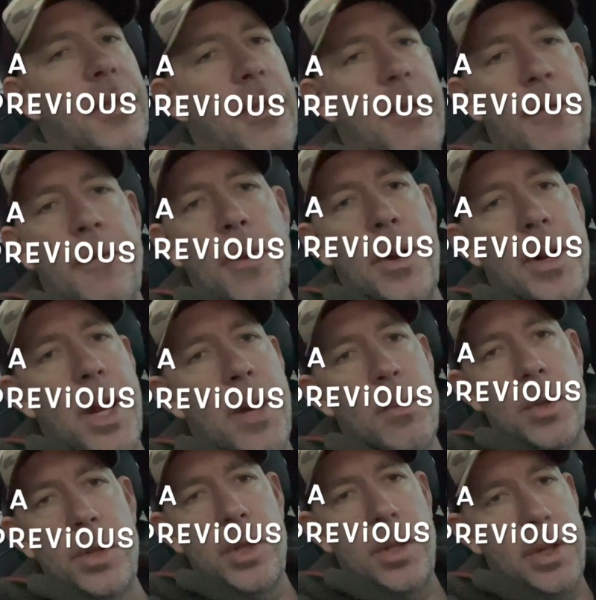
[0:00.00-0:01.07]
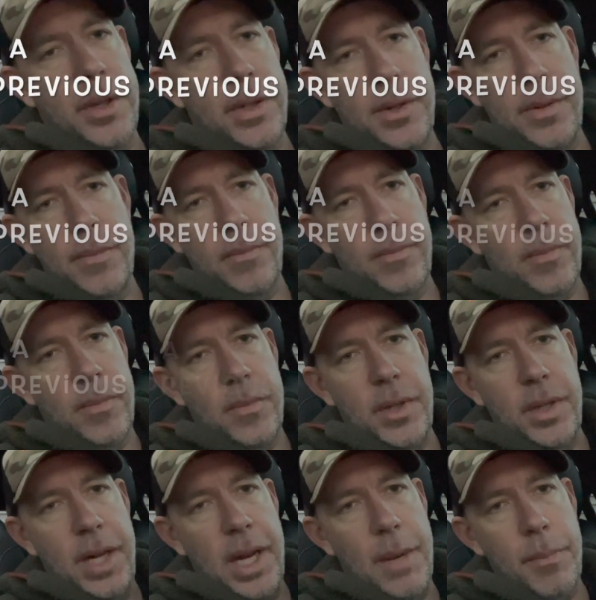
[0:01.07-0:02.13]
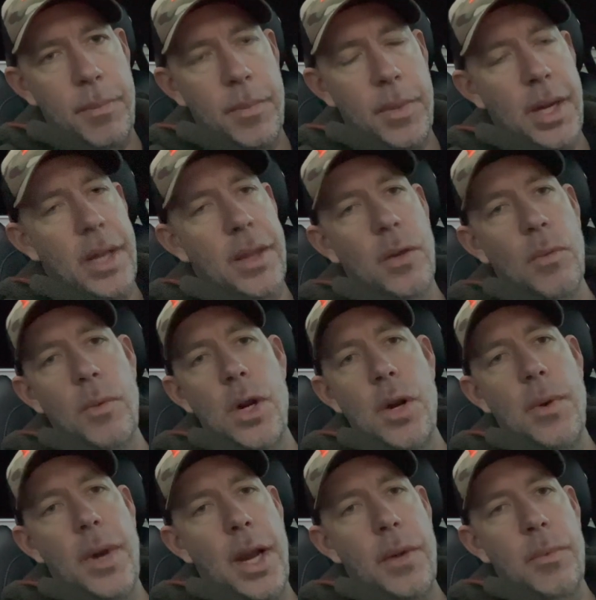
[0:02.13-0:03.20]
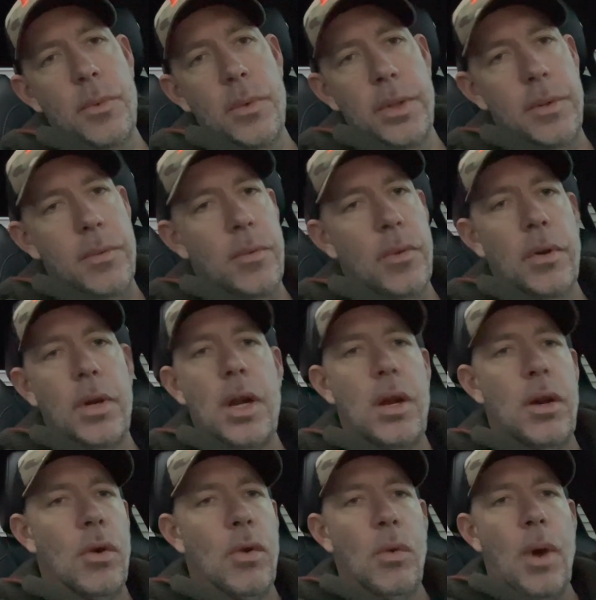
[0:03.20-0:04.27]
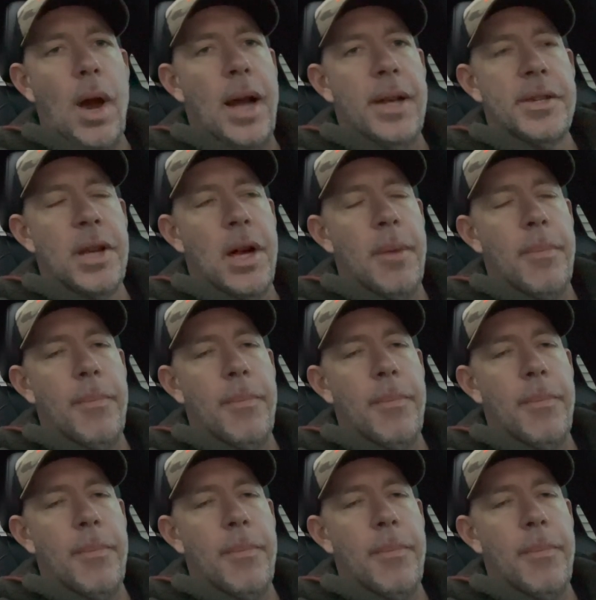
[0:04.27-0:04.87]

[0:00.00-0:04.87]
The front end would just dip and the rear end would rise up.